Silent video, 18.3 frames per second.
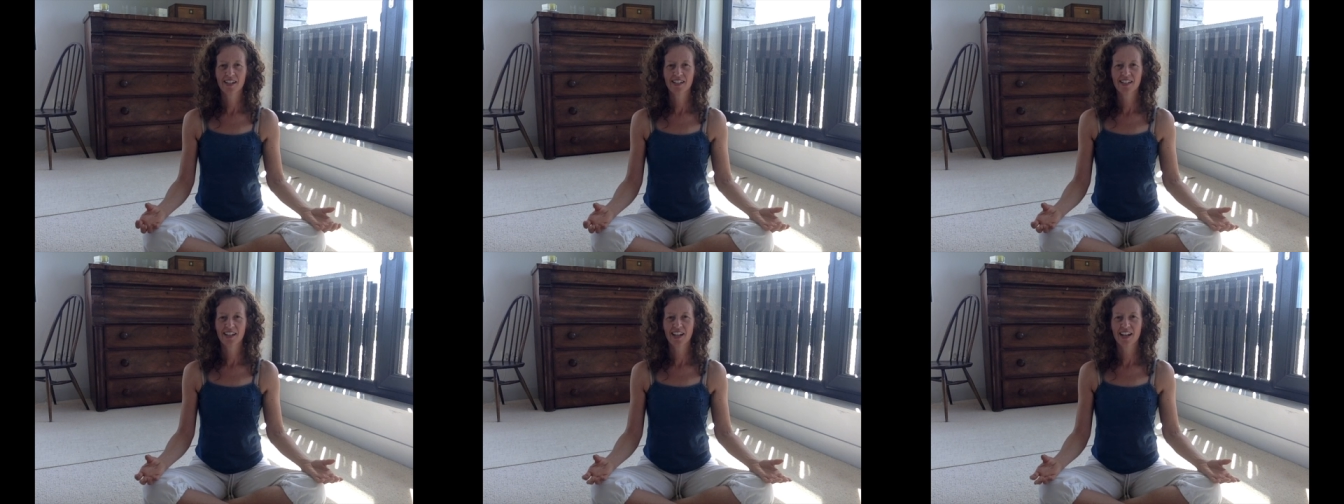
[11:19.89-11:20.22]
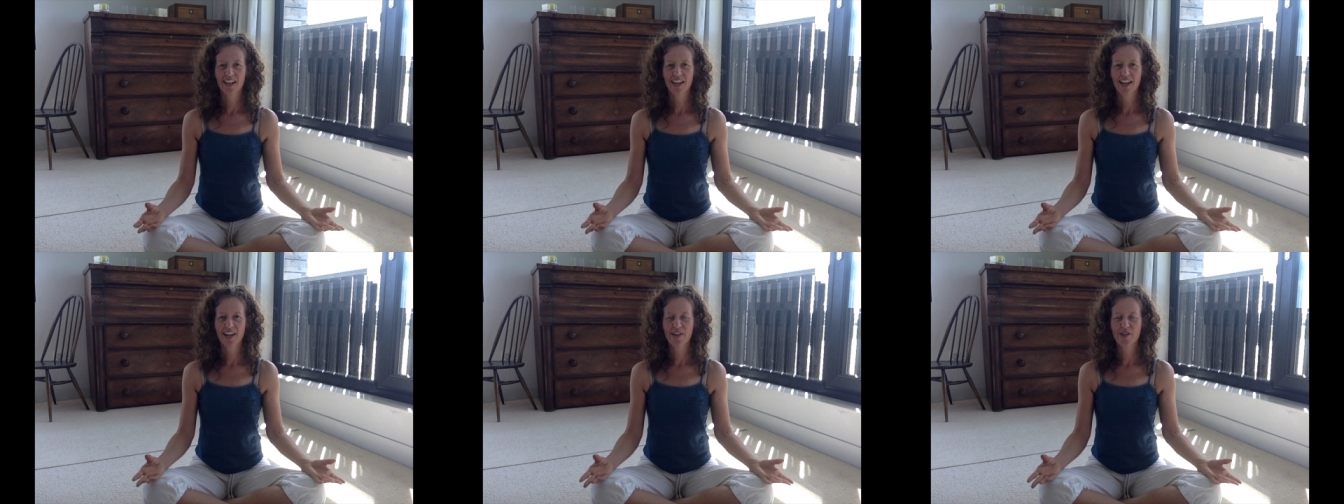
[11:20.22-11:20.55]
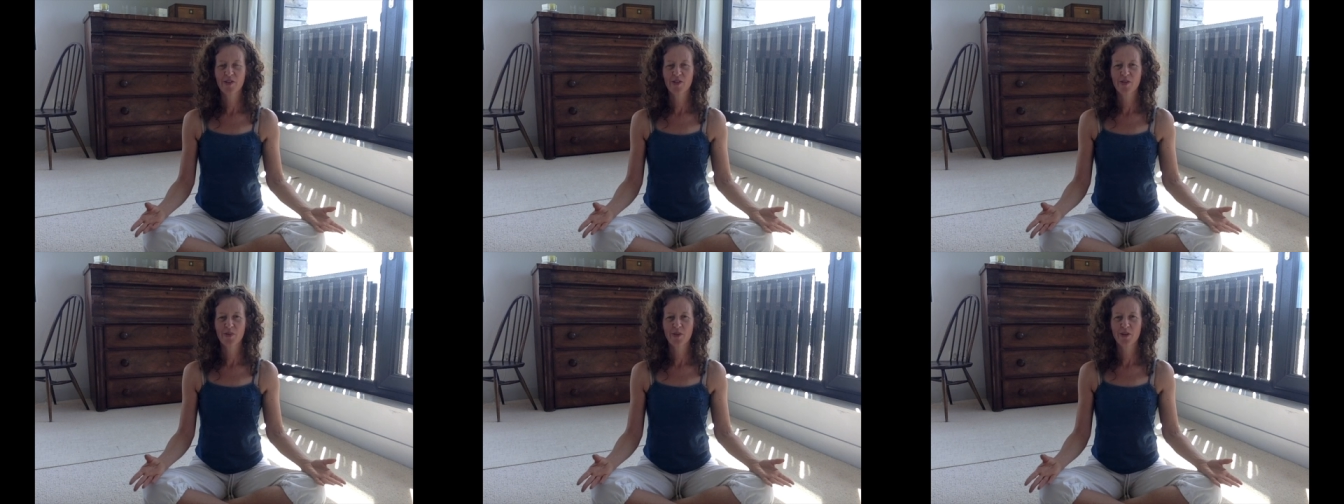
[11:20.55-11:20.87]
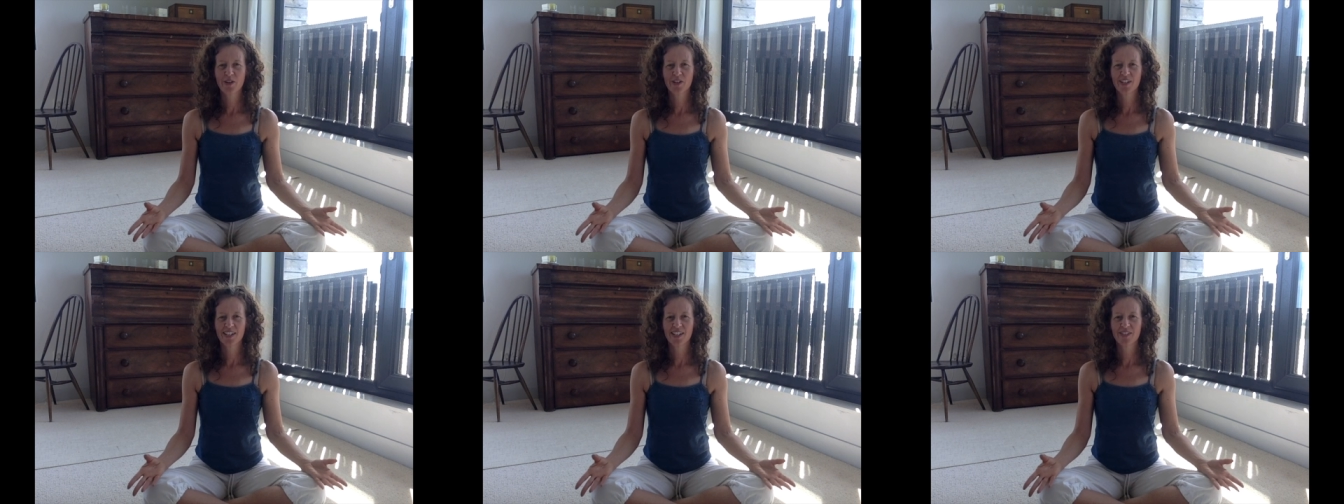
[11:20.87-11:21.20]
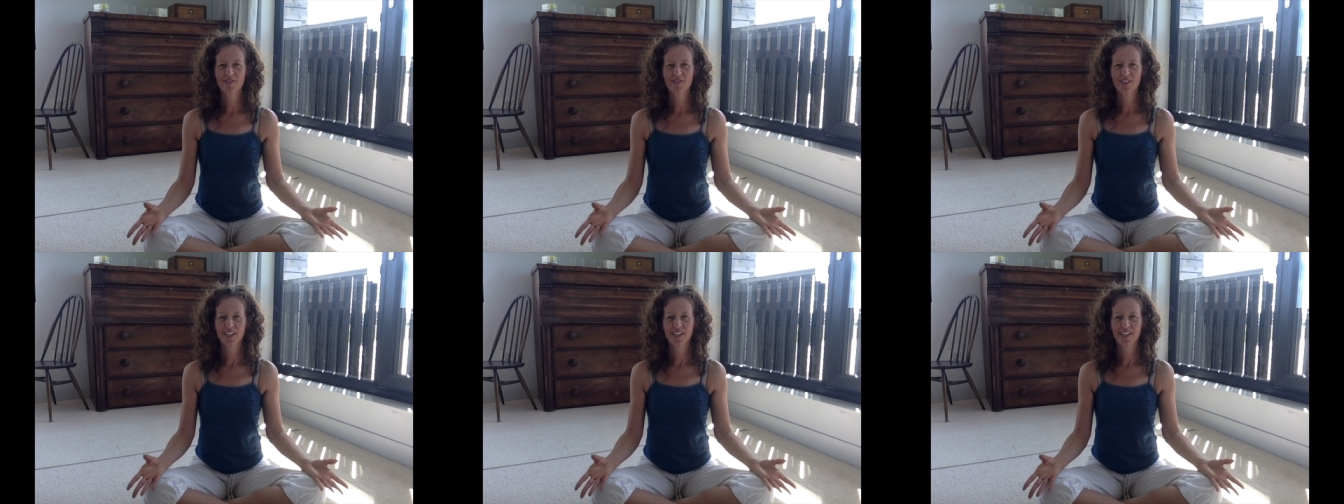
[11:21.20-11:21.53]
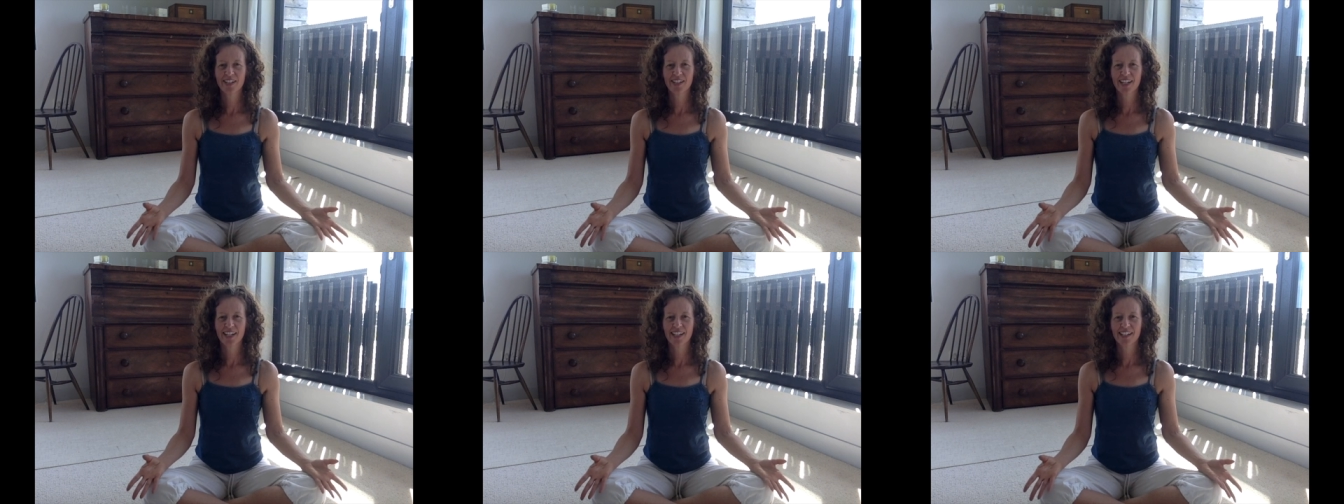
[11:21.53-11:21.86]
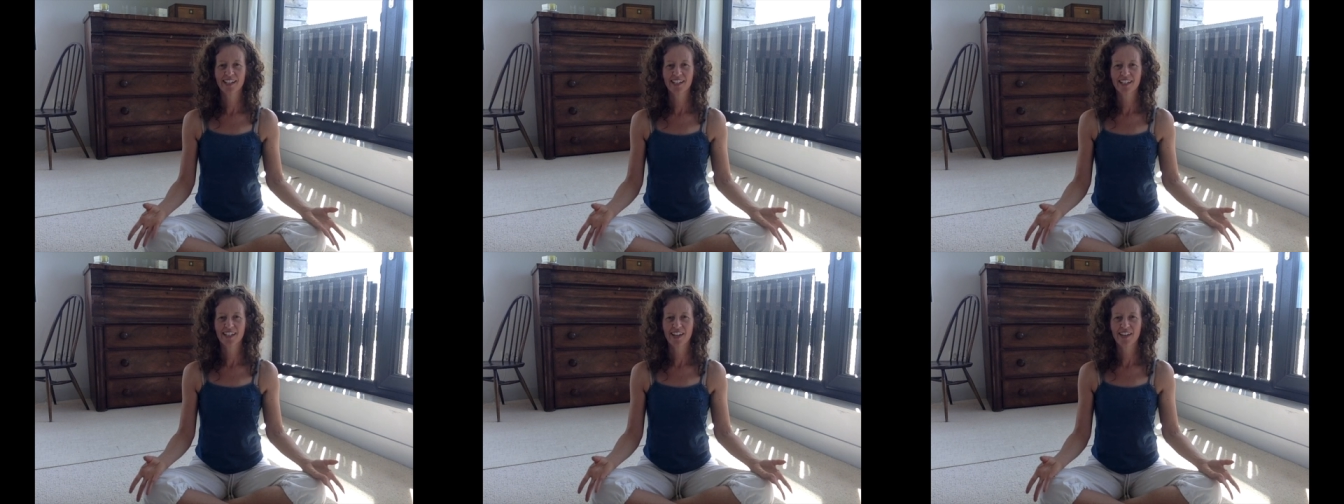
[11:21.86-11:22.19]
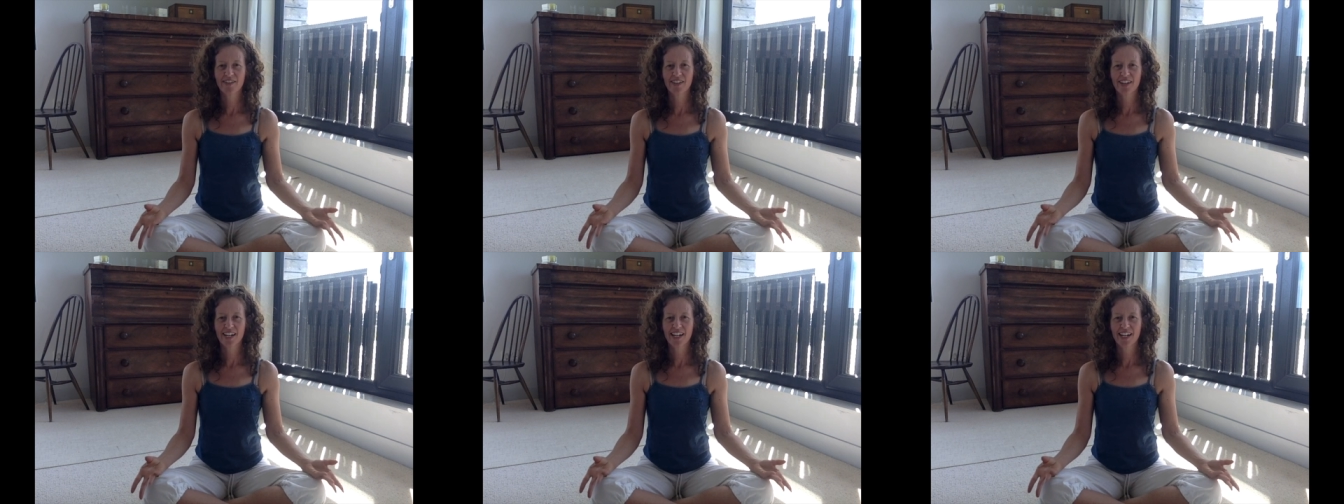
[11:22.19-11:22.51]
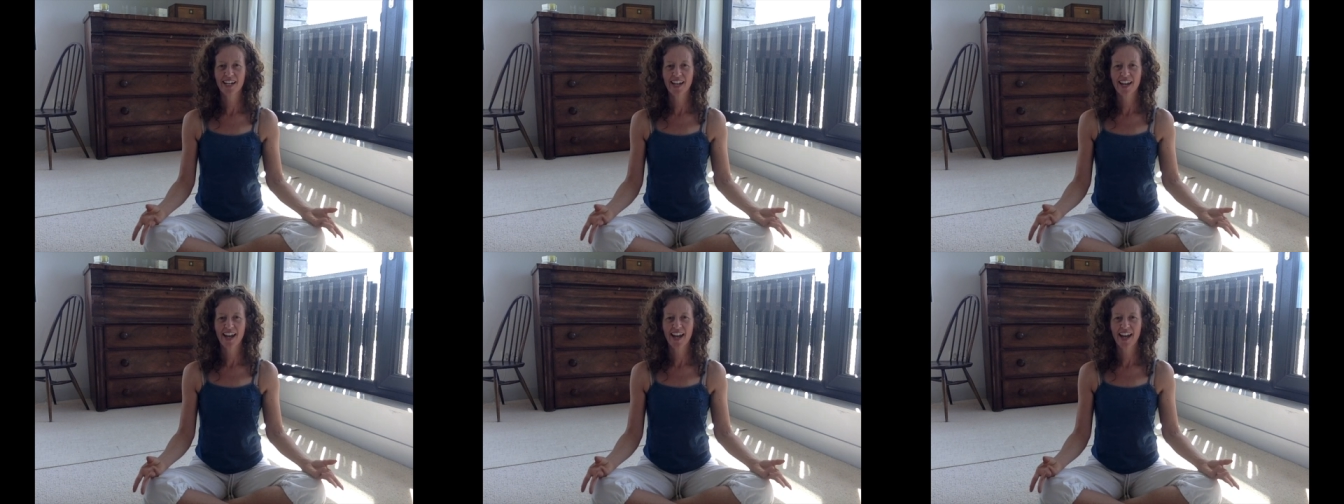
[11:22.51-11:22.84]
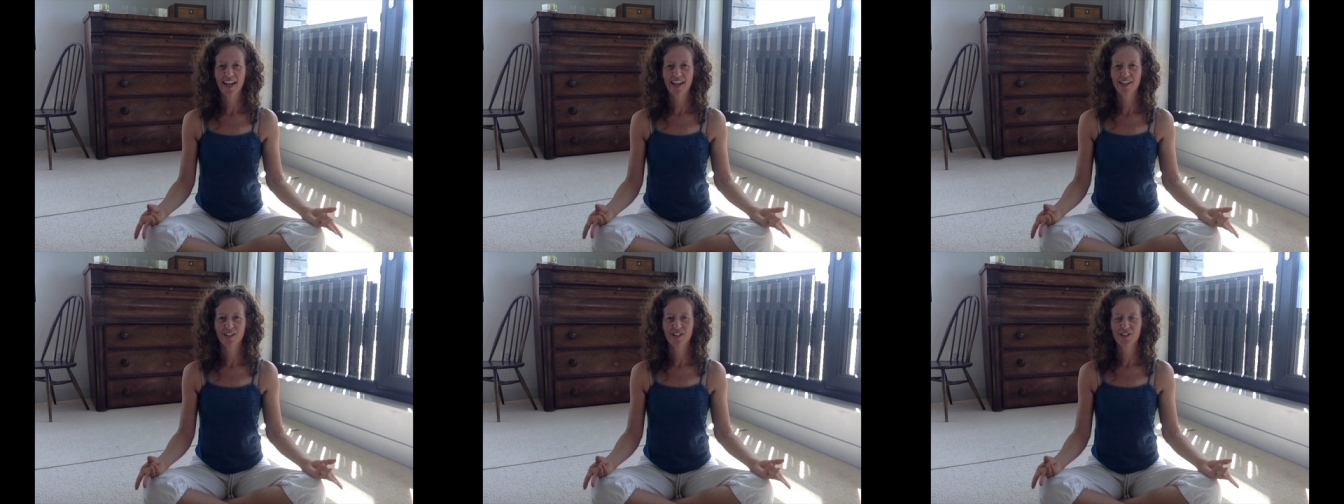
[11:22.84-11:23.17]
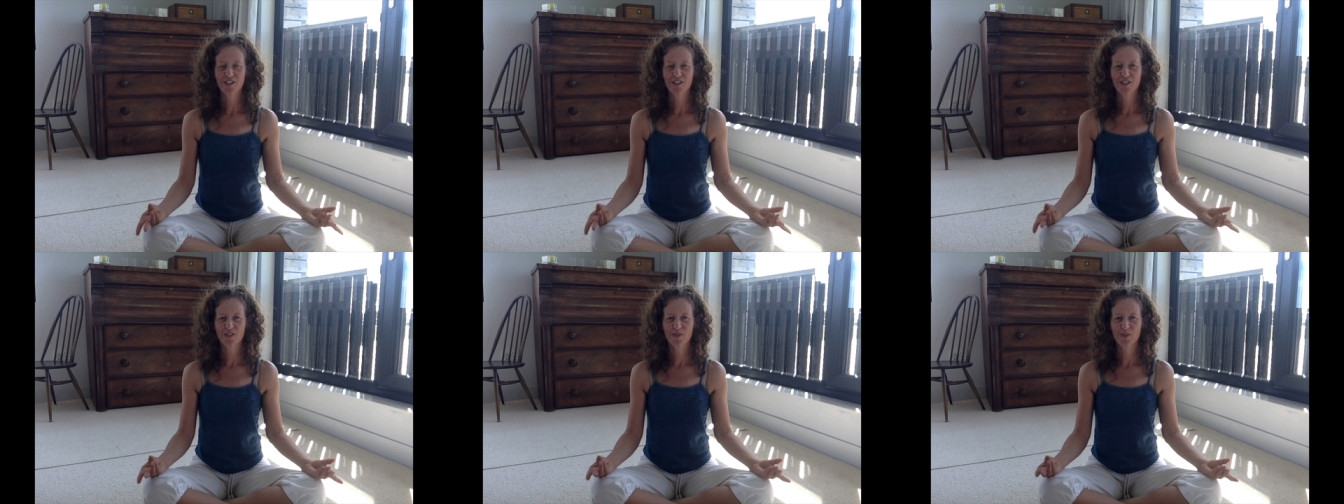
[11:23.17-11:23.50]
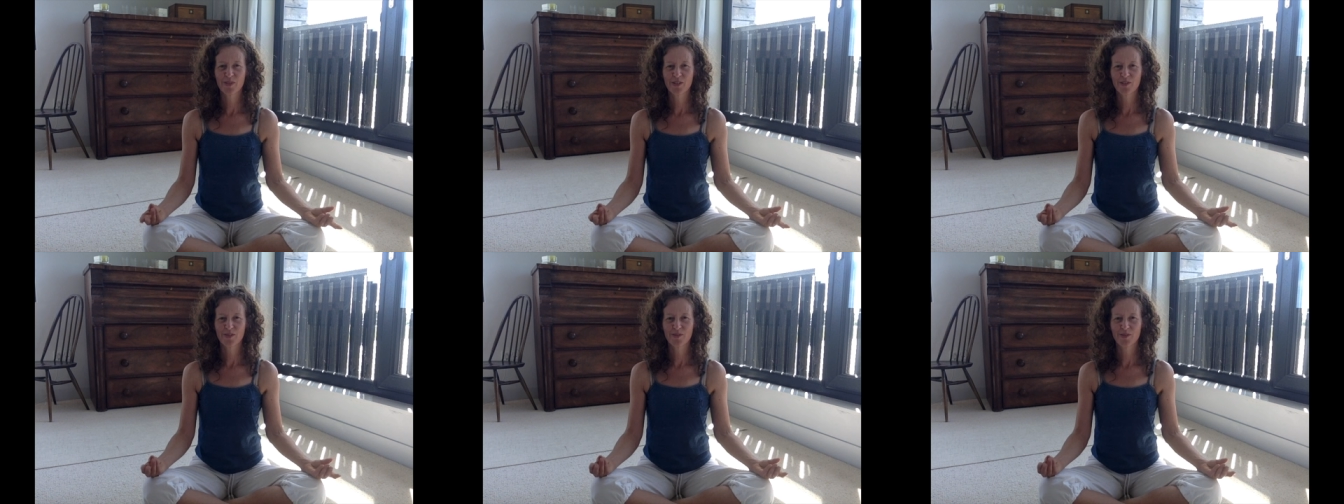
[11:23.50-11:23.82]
to allow the body to feel like just that very natural movement.